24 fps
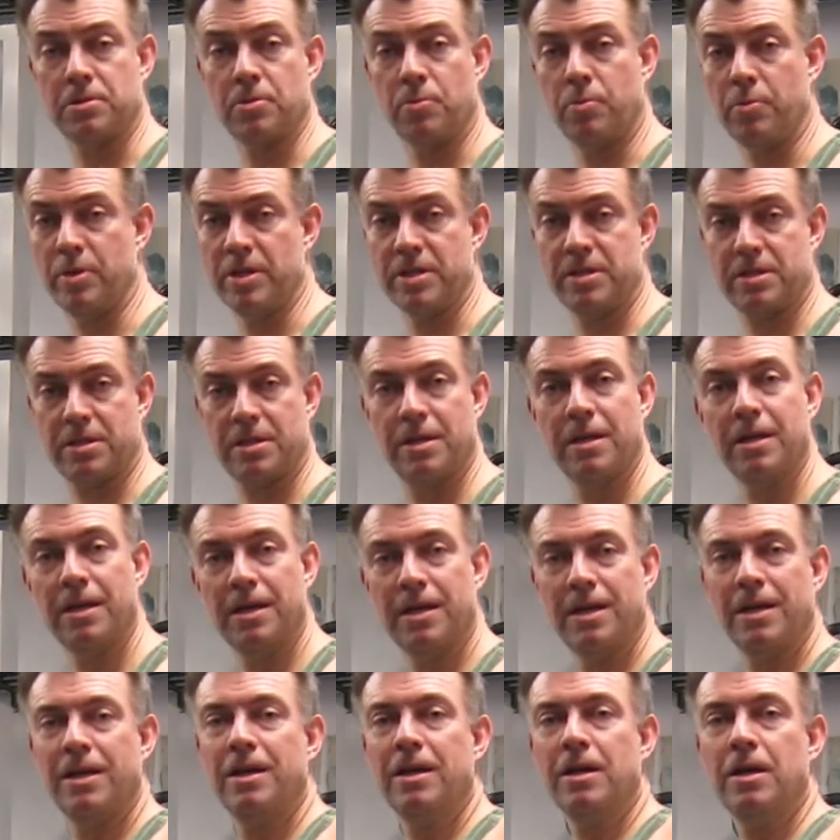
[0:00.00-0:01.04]
the risk
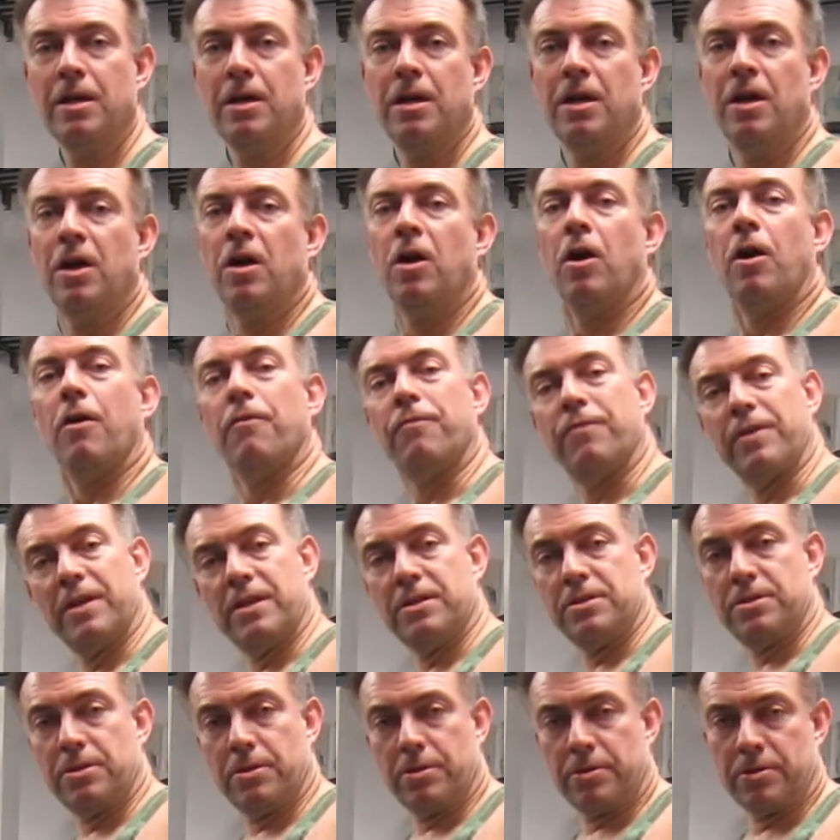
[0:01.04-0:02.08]
of
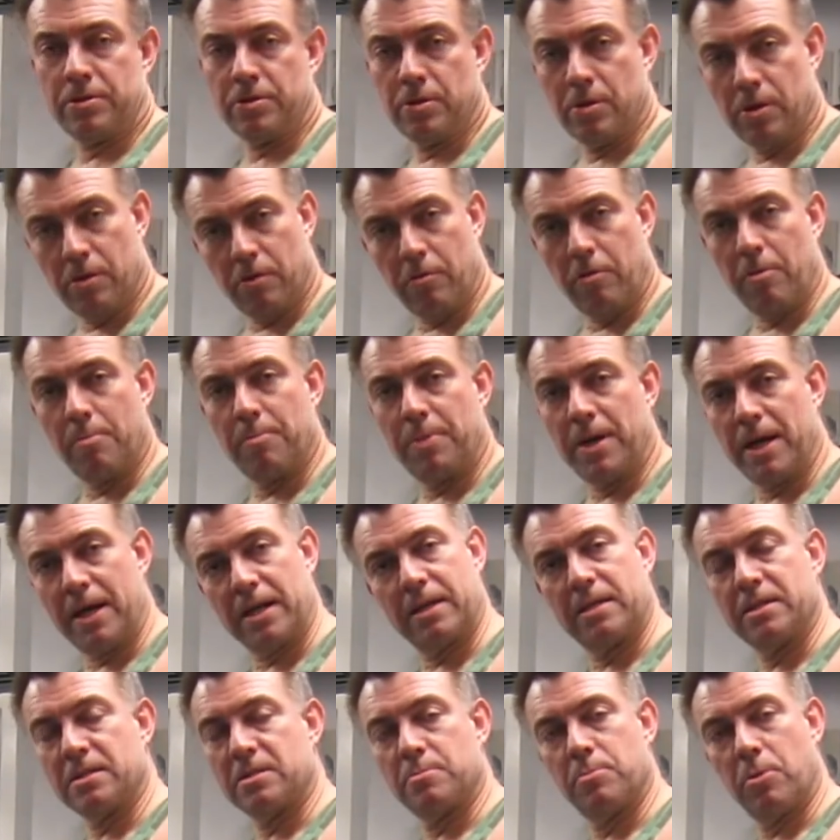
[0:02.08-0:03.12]
injuring your lower
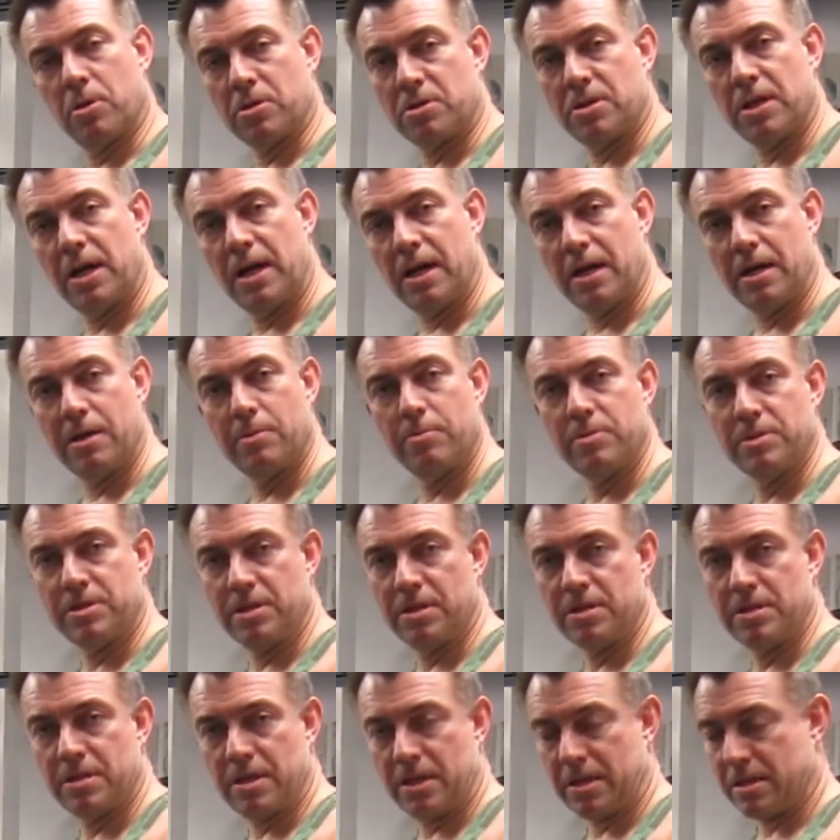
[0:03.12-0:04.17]
back is much higher with
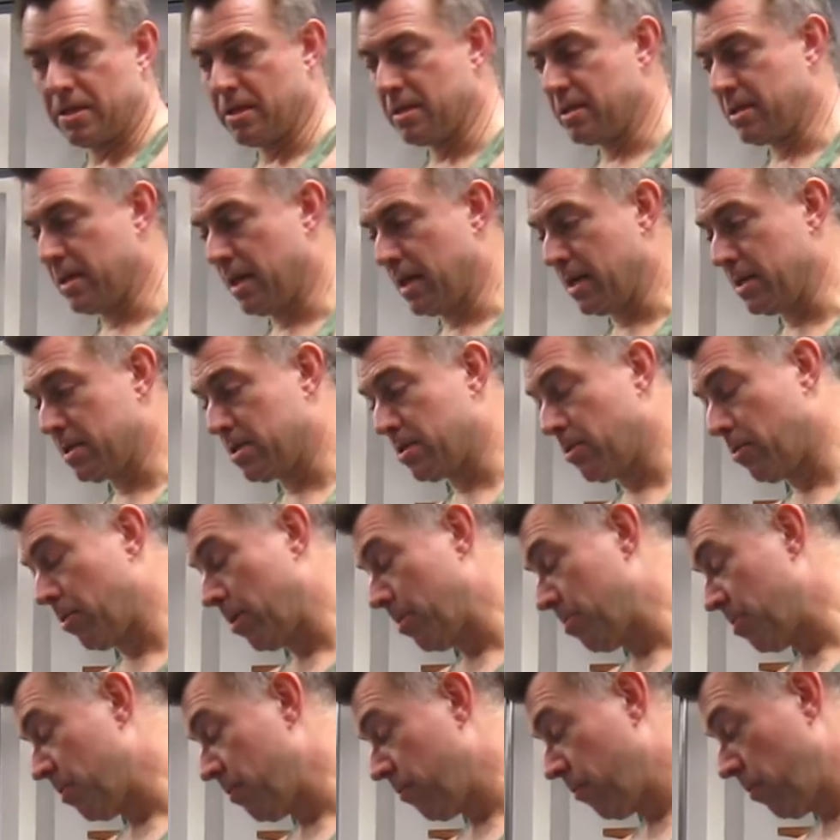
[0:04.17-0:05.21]
this exercise. So
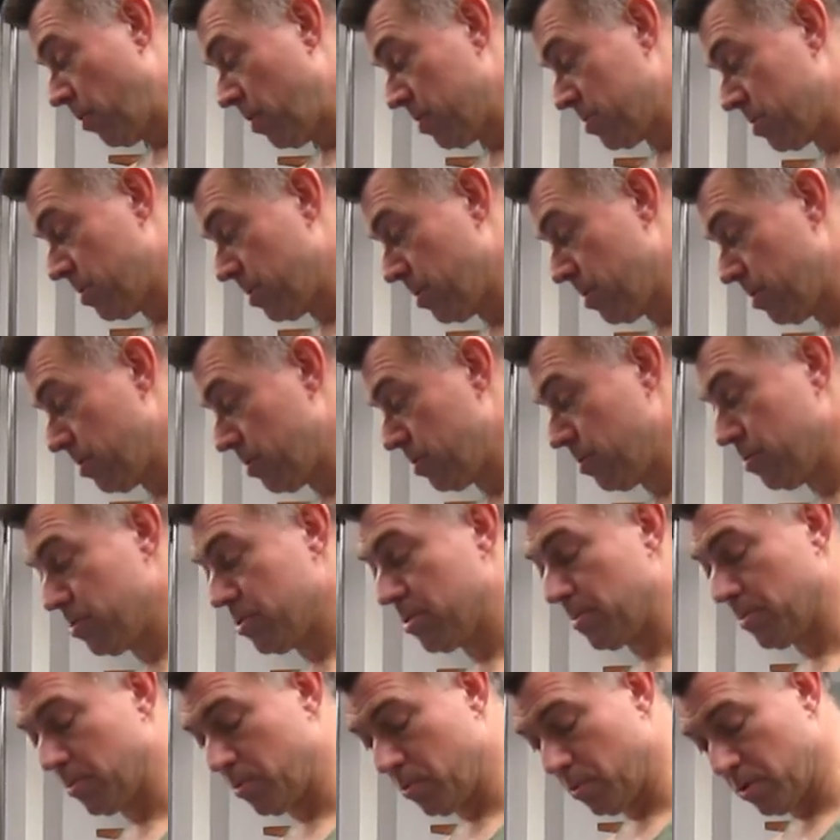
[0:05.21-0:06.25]
I prefer to do
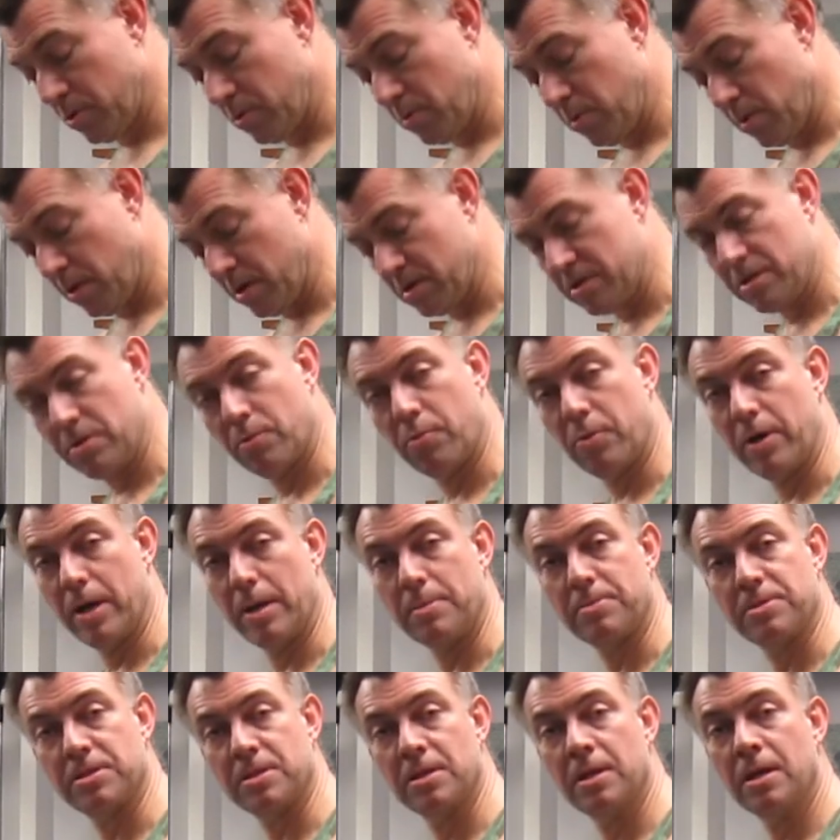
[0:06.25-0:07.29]
some good quality
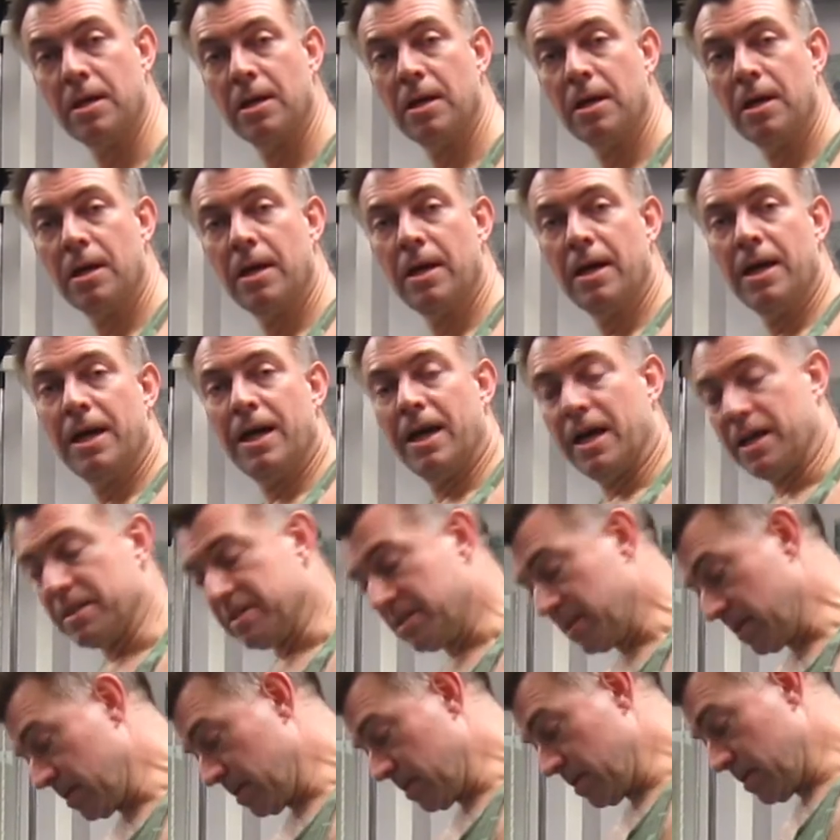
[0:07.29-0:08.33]
reps. And
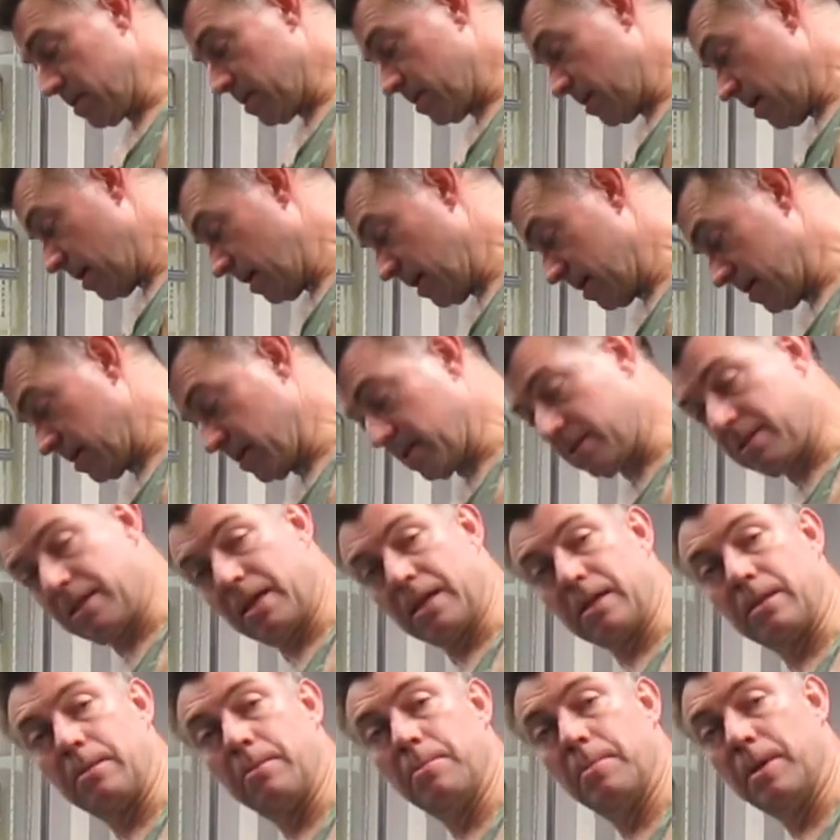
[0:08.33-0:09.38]
this is, as I
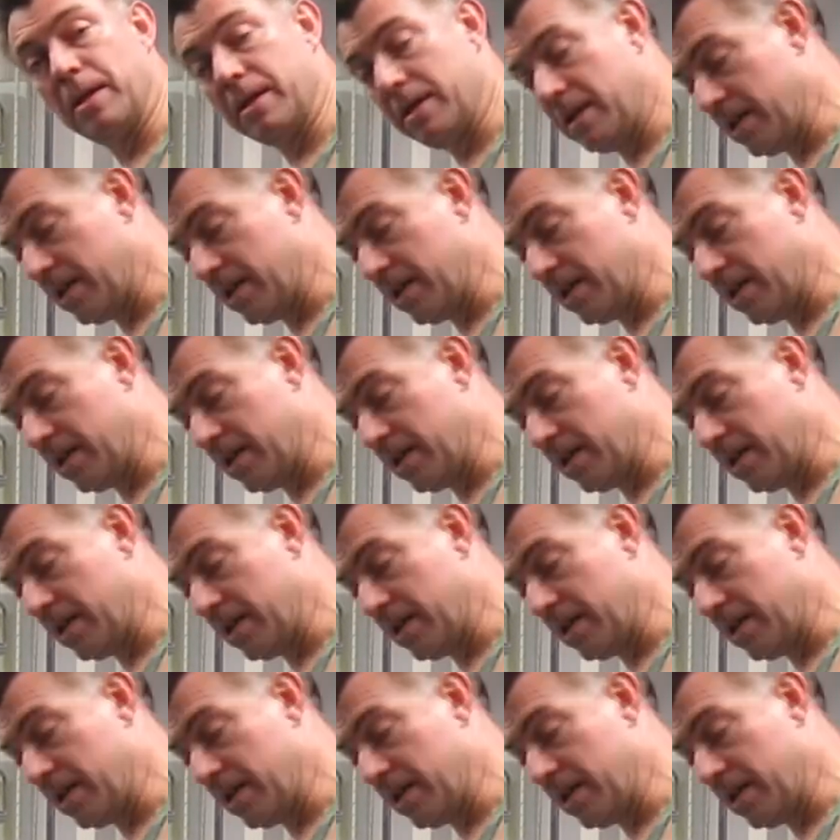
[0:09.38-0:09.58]
said, my